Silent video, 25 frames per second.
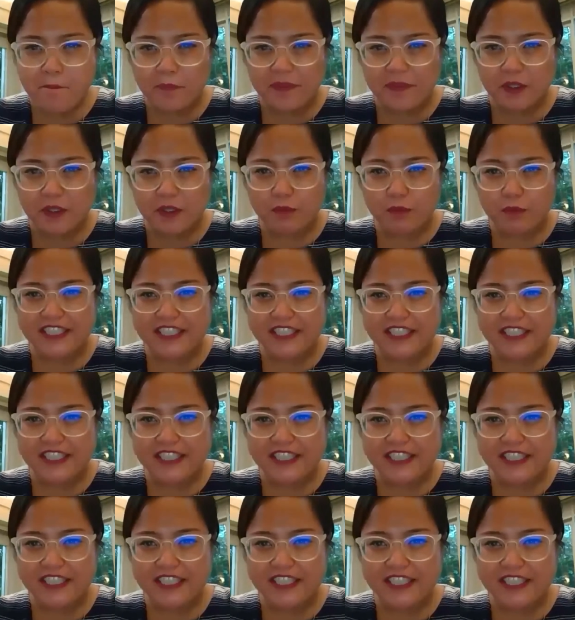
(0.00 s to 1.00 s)
we seem to
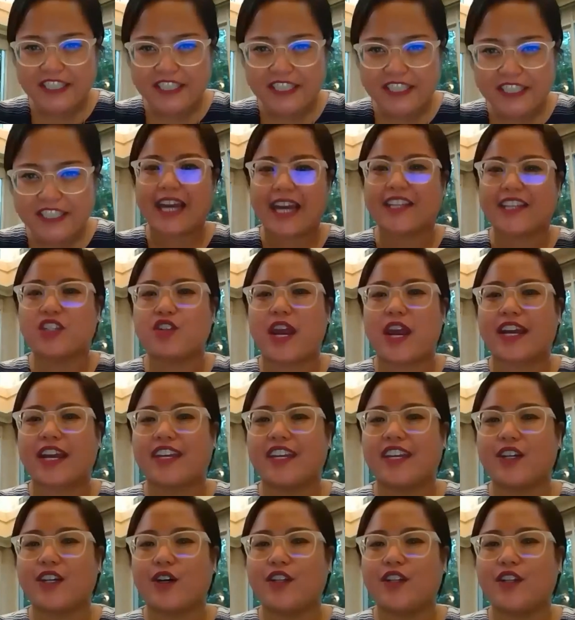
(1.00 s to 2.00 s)
be
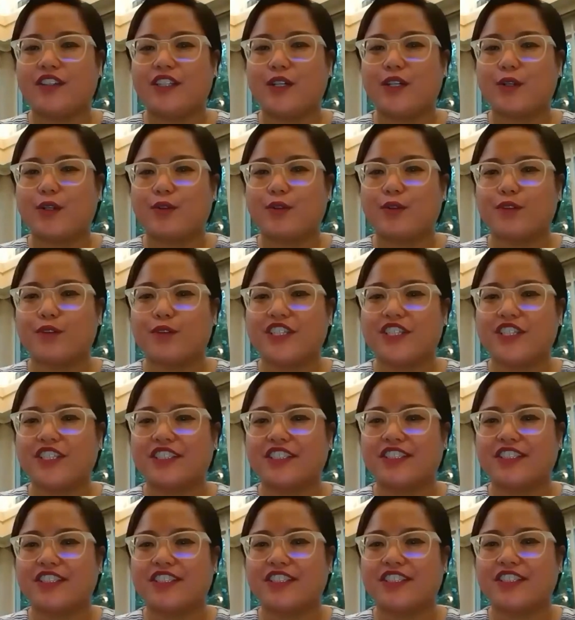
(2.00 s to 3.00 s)
backtracking on the
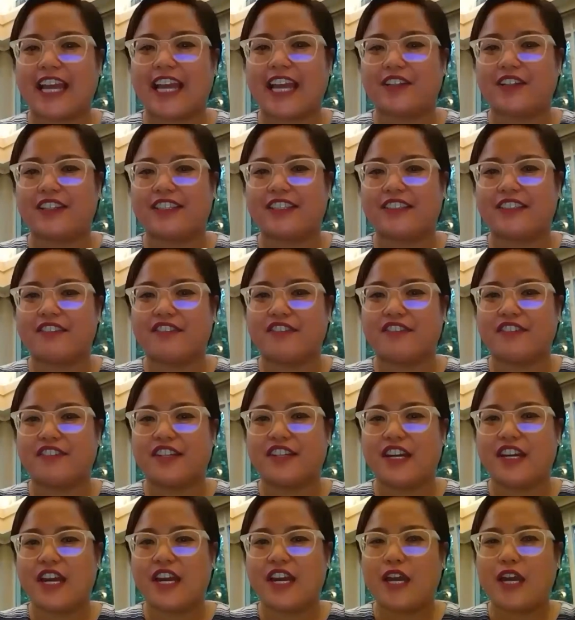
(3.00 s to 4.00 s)
original narrative.
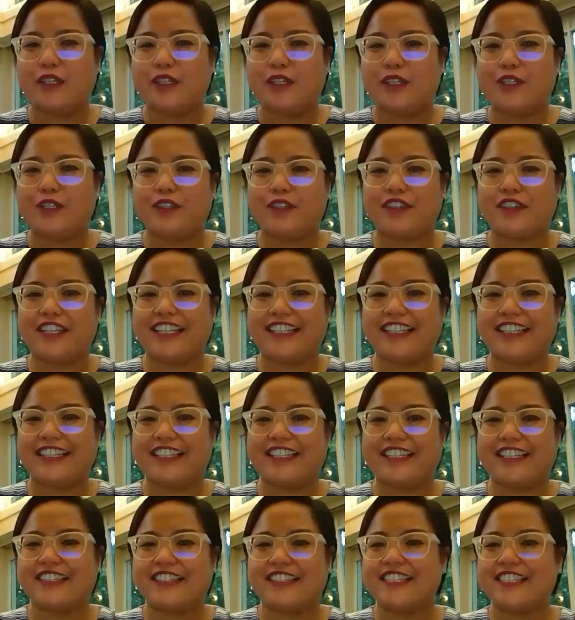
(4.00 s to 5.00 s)
Do you think that
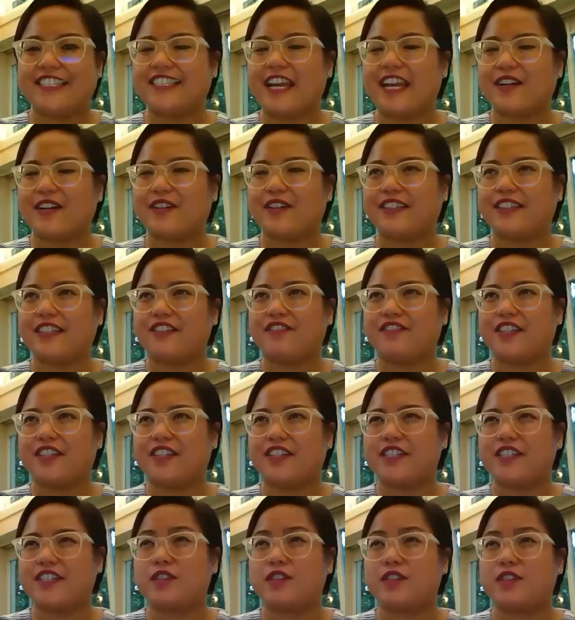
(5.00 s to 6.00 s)
this narrative is
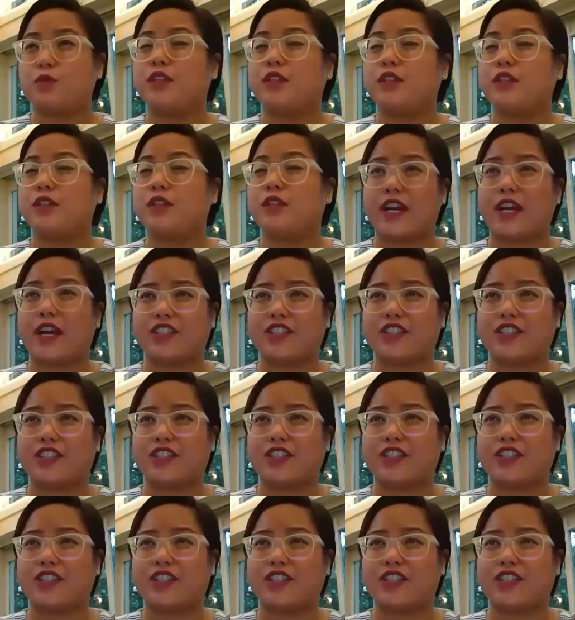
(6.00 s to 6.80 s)
too entrenched?